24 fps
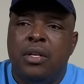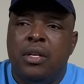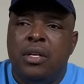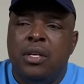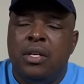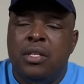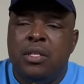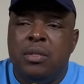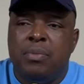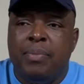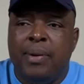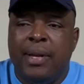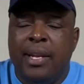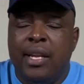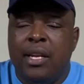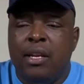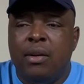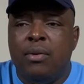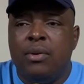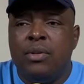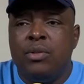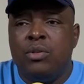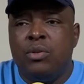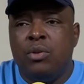
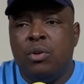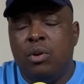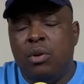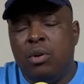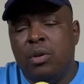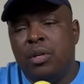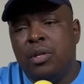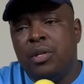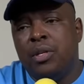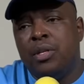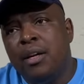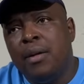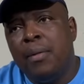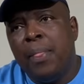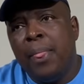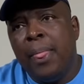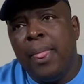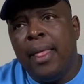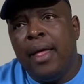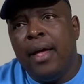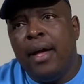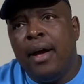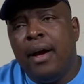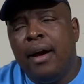Spelele was good.
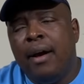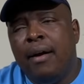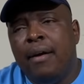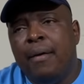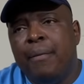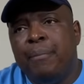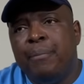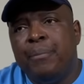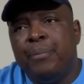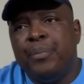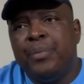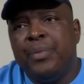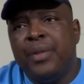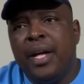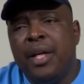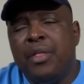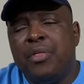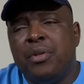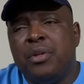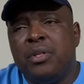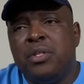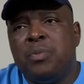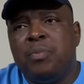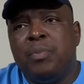I
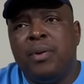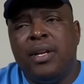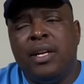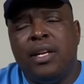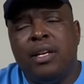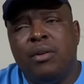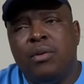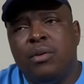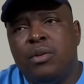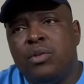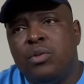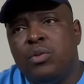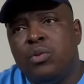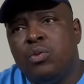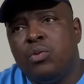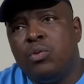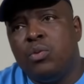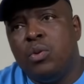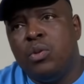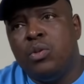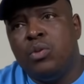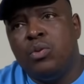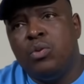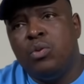thought Spelele
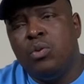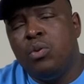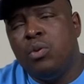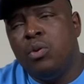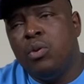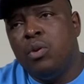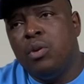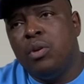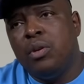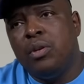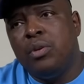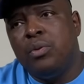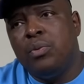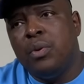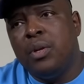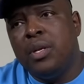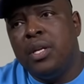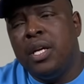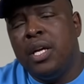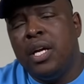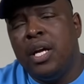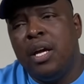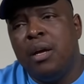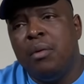was so good when
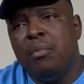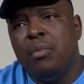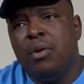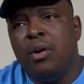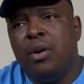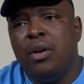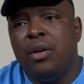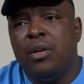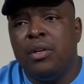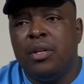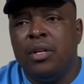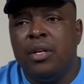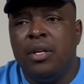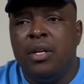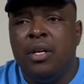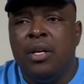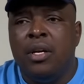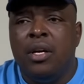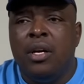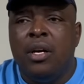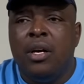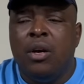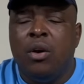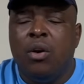he came on.
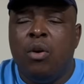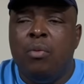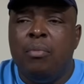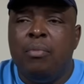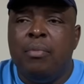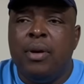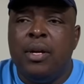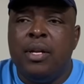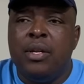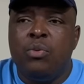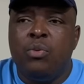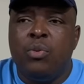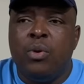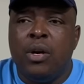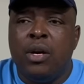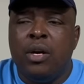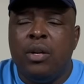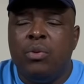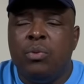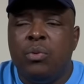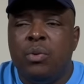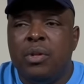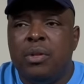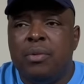Combined well
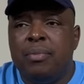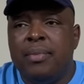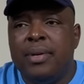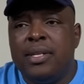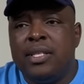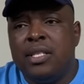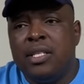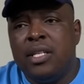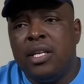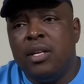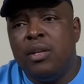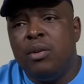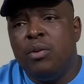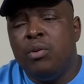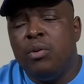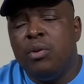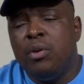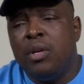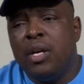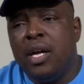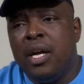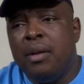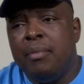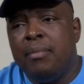with
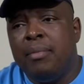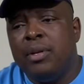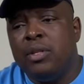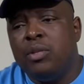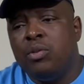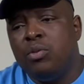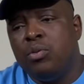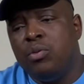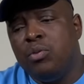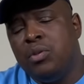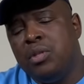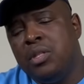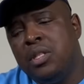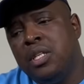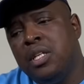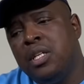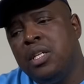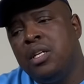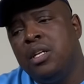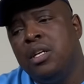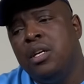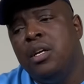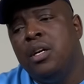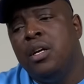Marcelo and Batusi.